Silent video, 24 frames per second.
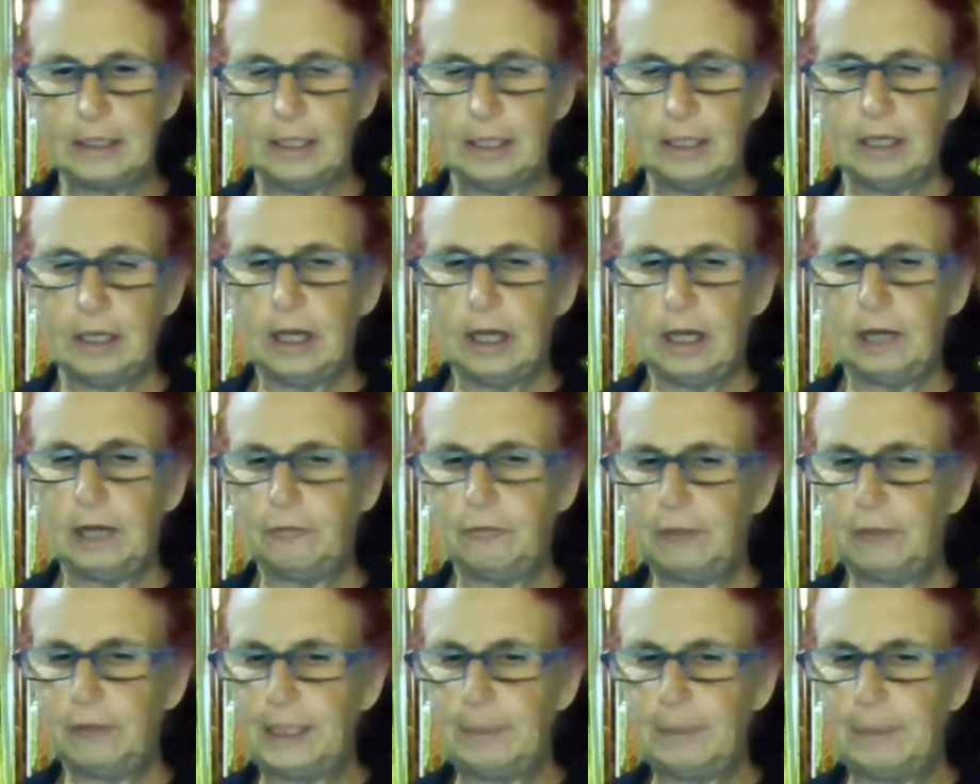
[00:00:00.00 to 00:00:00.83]
I
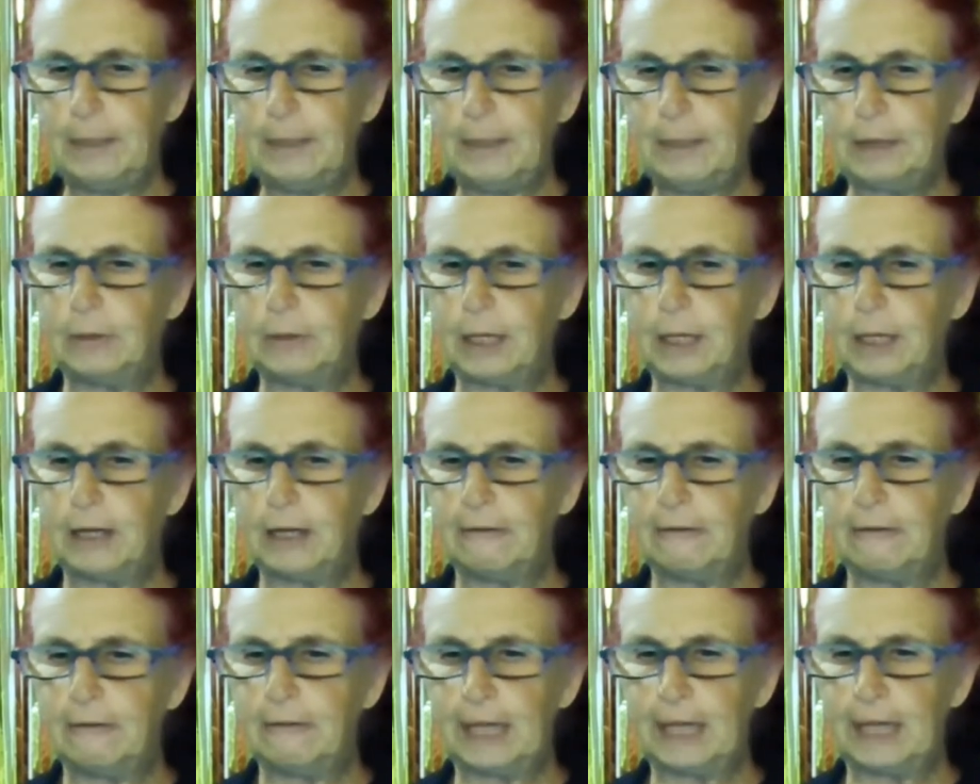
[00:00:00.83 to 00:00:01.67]
rebuilt her
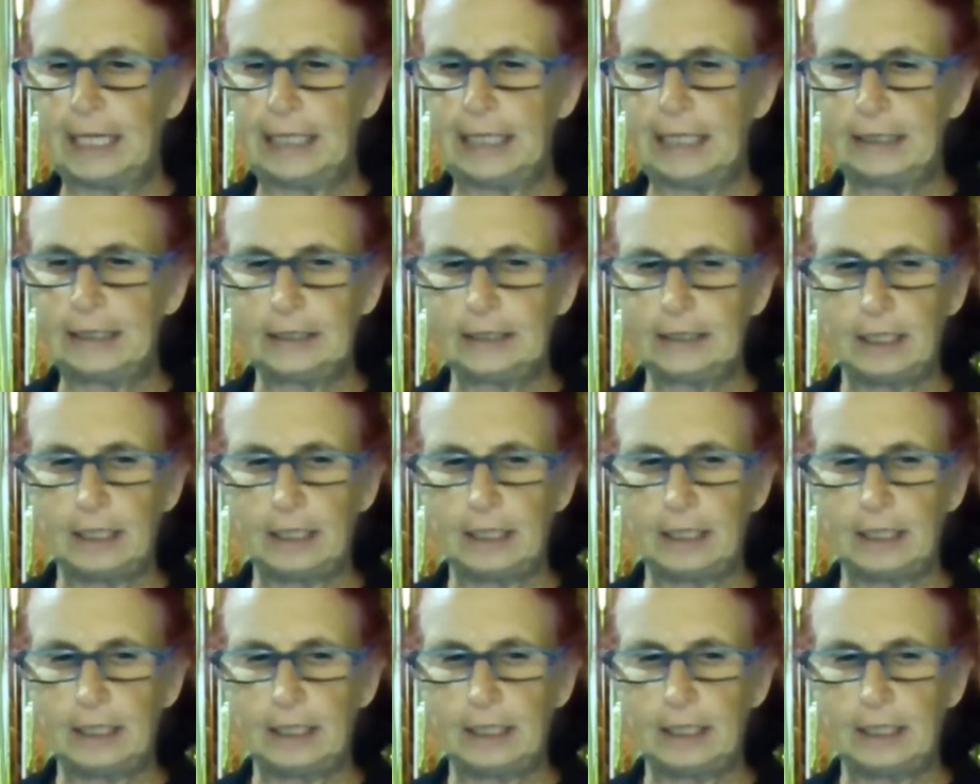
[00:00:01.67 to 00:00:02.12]
face